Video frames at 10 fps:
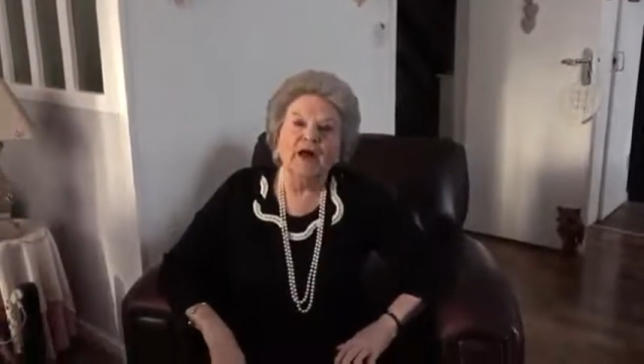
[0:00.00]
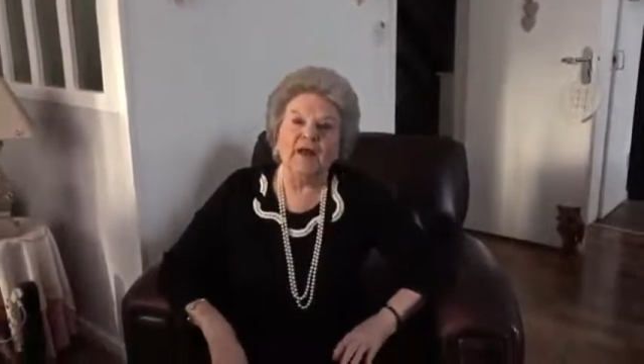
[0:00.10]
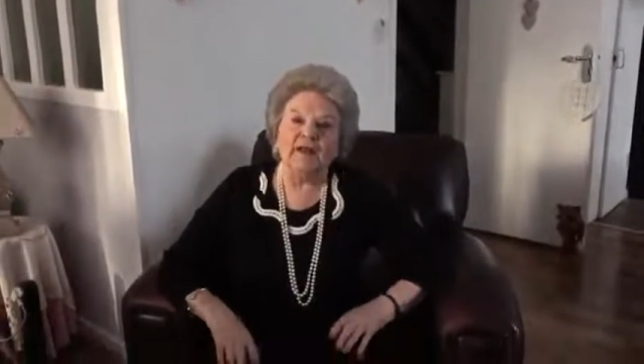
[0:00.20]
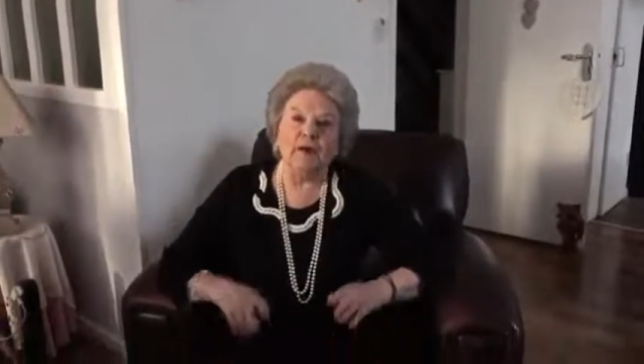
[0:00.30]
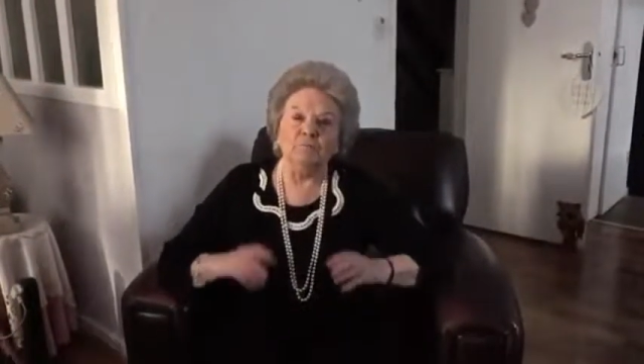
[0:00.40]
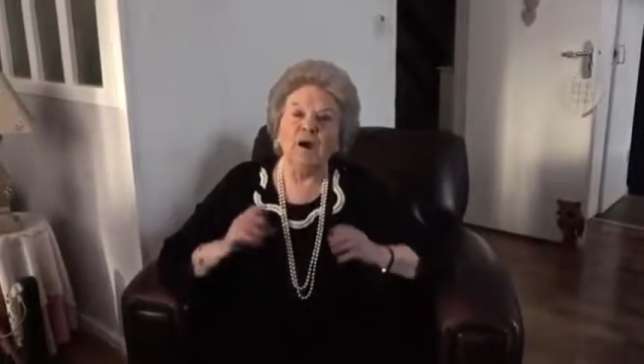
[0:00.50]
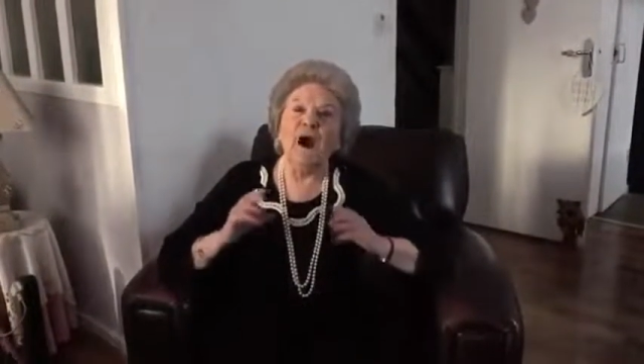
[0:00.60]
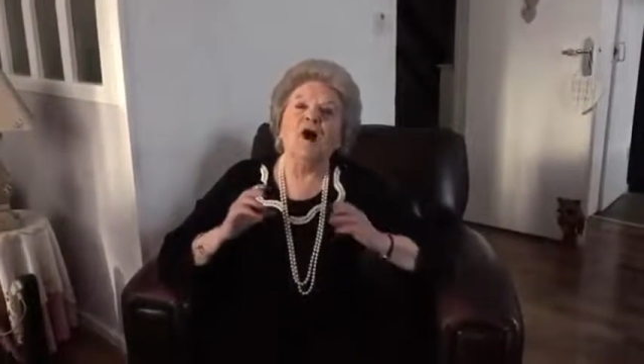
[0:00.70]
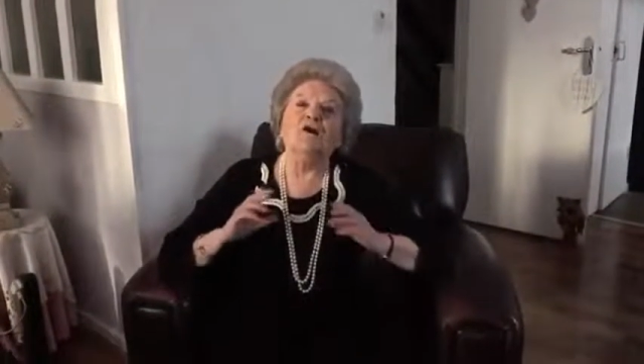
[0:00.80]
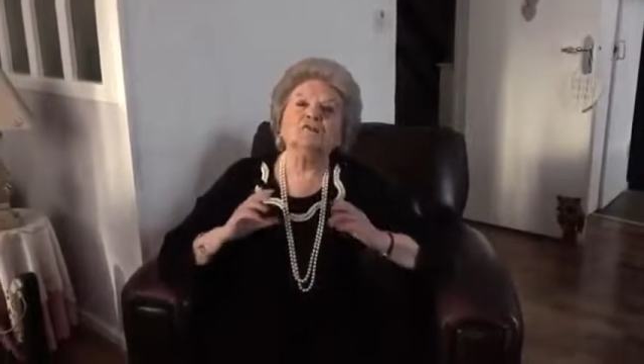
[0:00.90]
in a
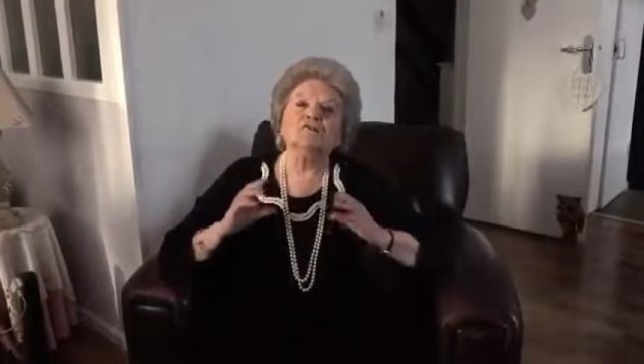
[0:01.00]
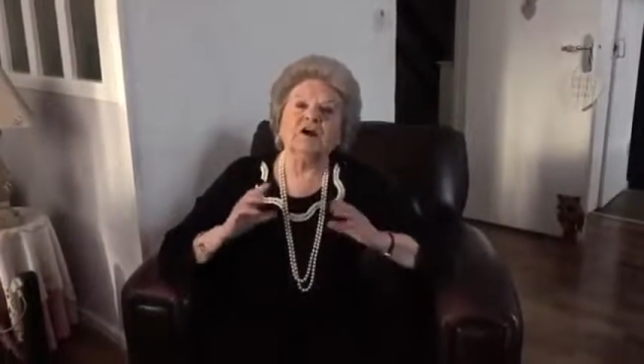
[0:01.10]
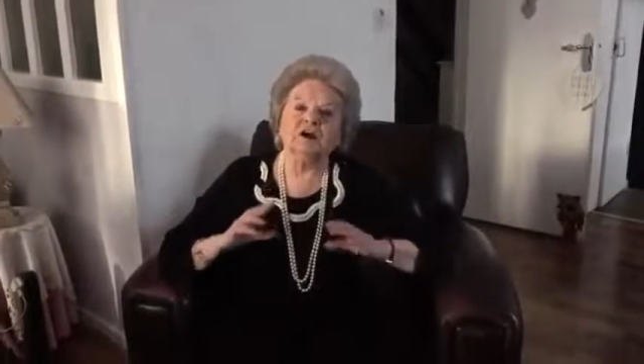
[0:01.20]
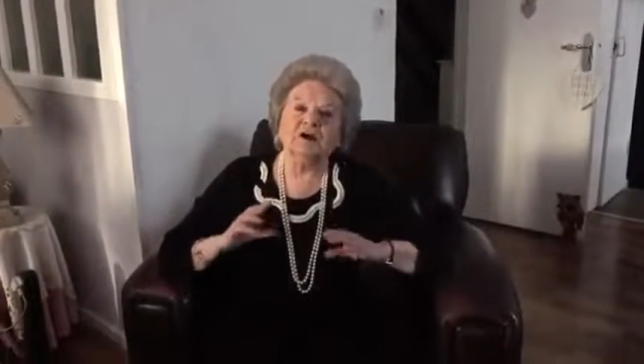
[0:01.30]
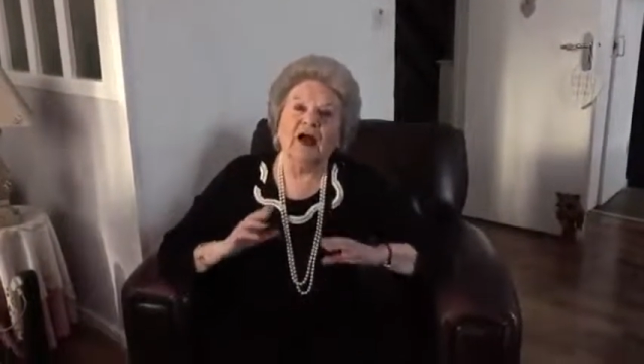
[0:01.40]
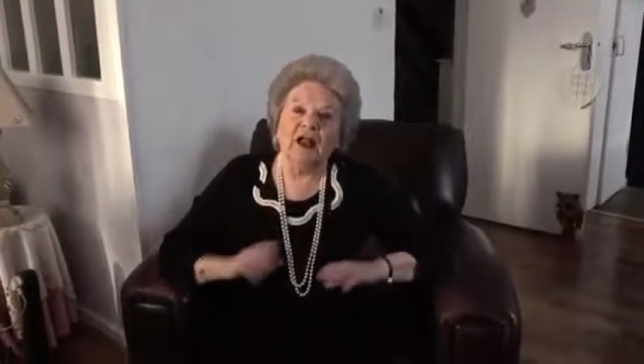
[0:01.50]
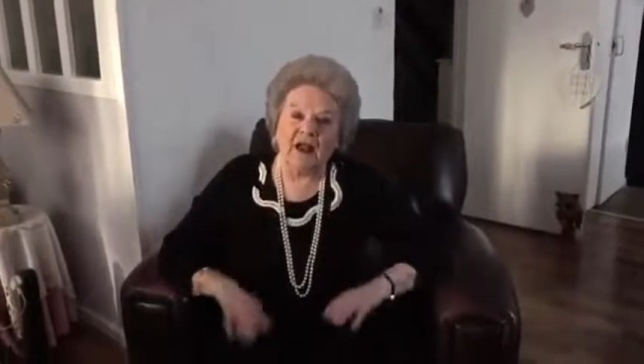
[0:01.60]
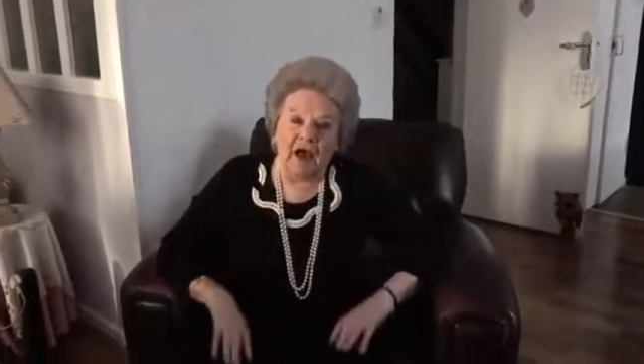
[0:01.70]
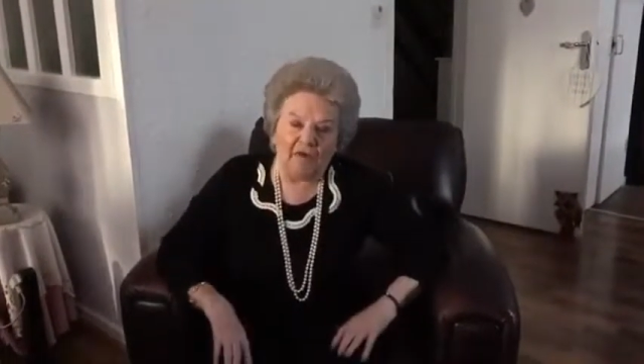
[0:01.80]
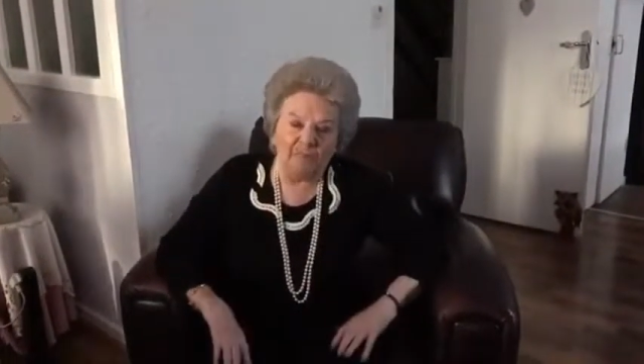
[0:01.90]
mask and
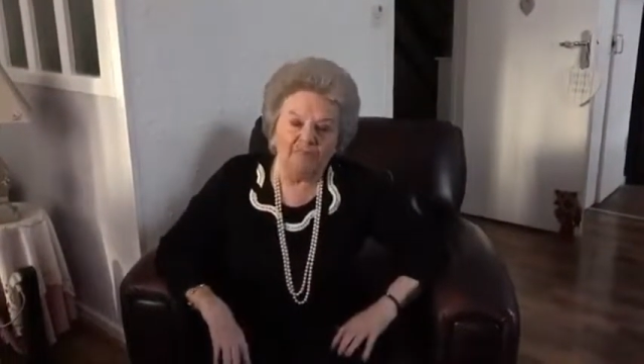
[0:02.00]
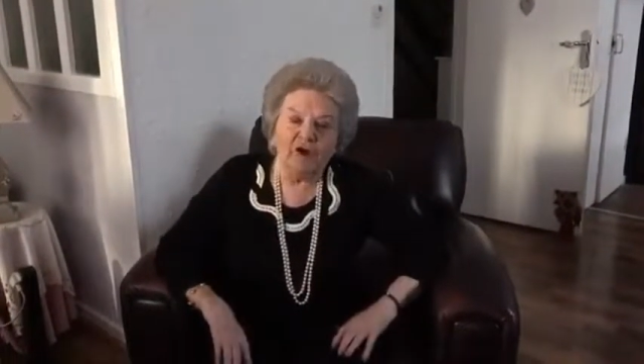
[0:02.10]
glove.